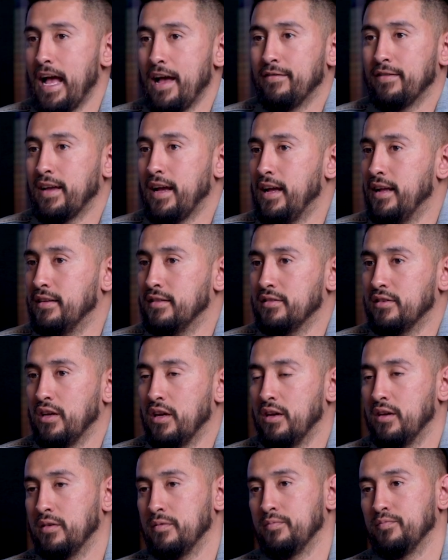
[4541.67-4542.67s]
I've got
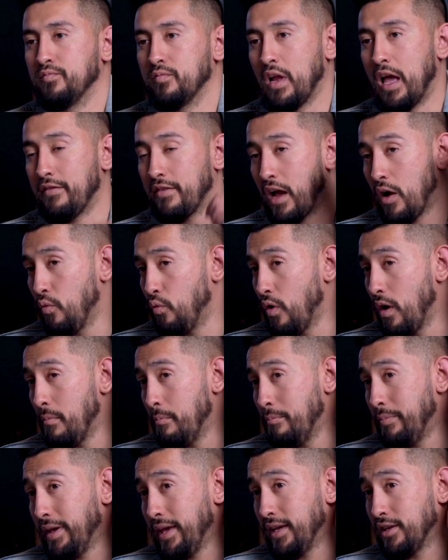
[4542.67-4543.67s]

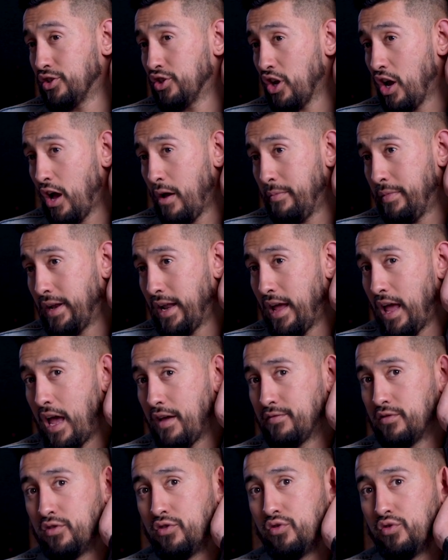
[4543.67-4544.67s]
one big job that I
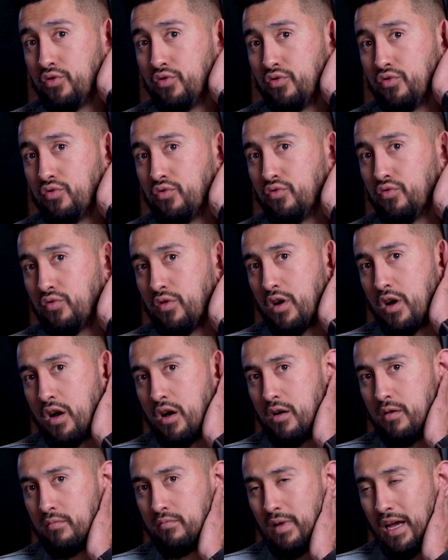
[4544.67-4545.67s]
have to do.
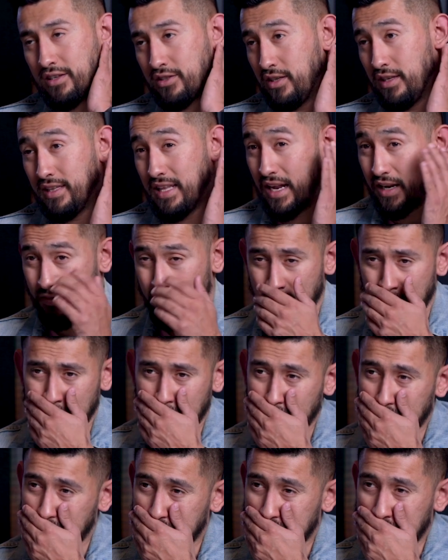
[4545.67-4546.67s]
Actually, not even.
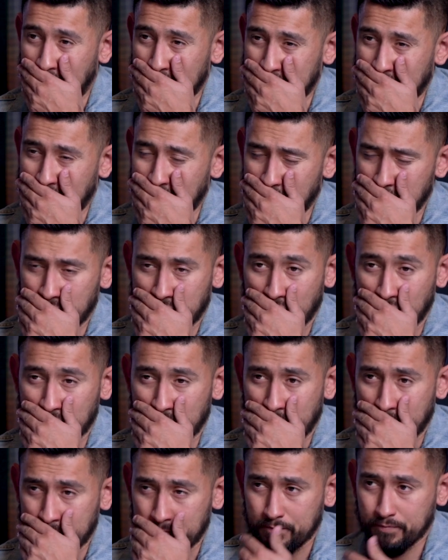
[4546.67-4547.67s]

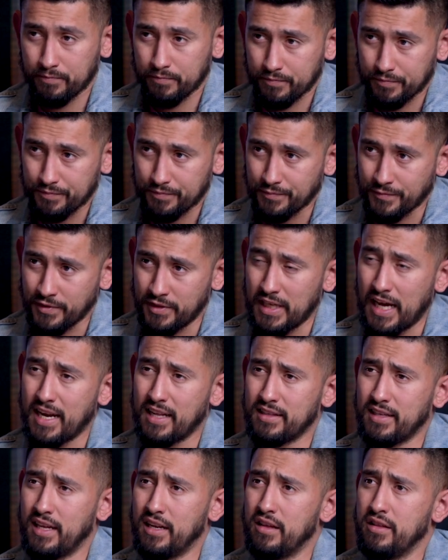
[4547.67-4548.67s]

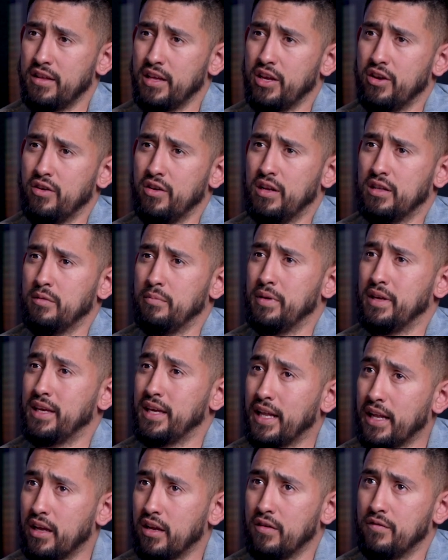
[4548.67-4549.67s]
Not at the end of the year. At the
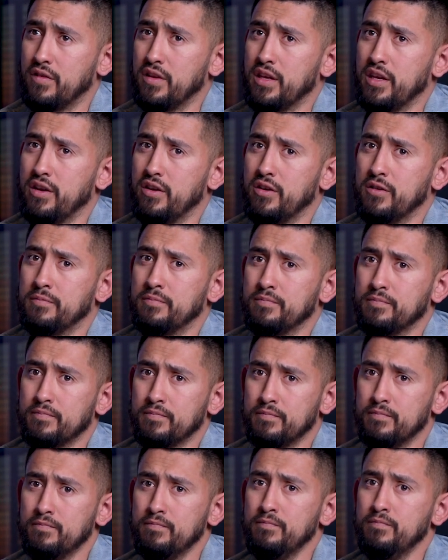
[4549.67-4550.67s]
beginning of the year,
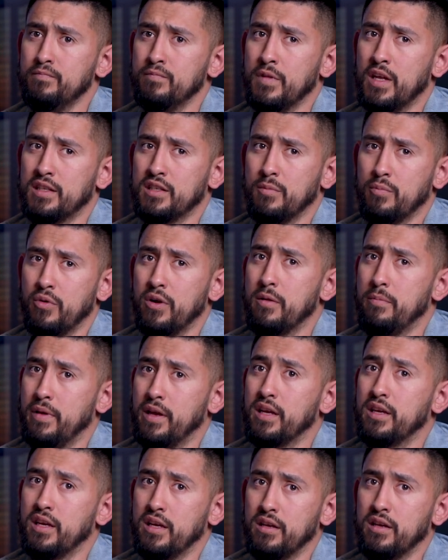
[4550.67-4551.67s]
it's a pretty
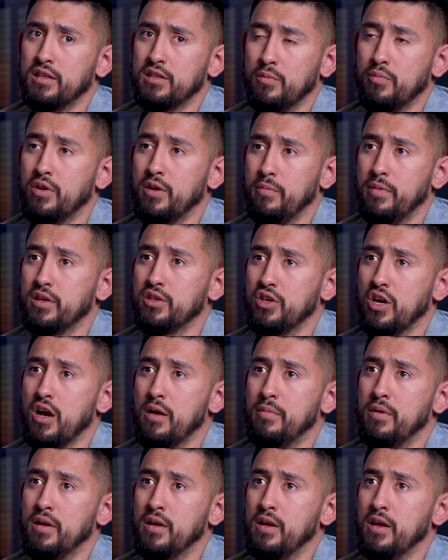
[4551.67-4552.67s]
big
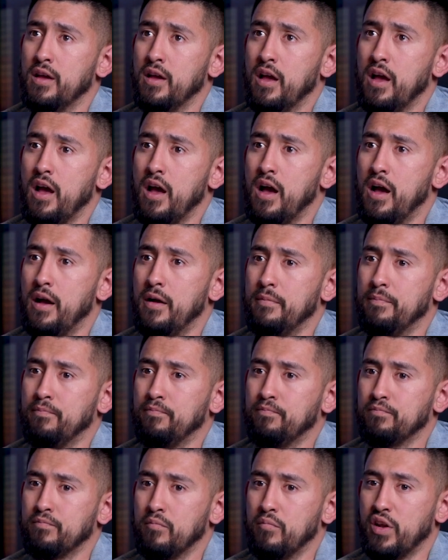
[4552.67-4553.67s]
job.
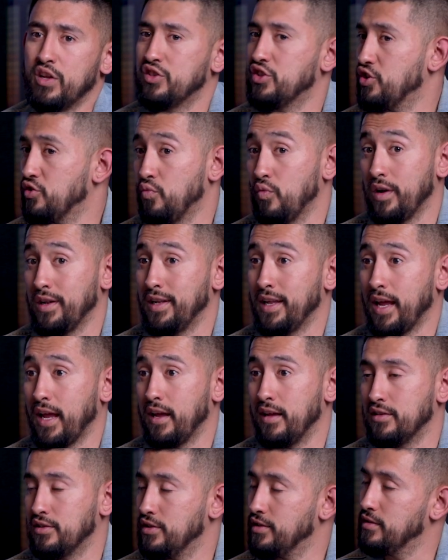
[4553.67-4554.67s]
But it's just one
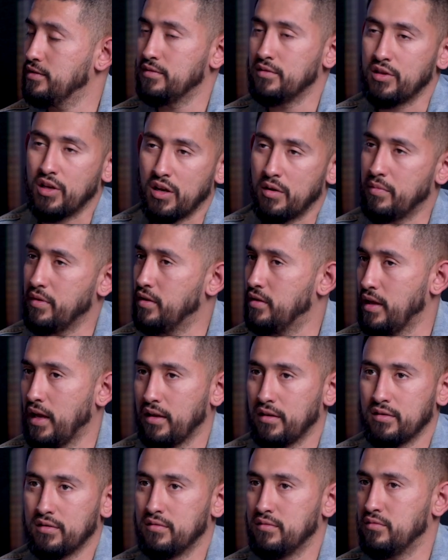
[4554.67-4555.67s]
day. It's just gonna be like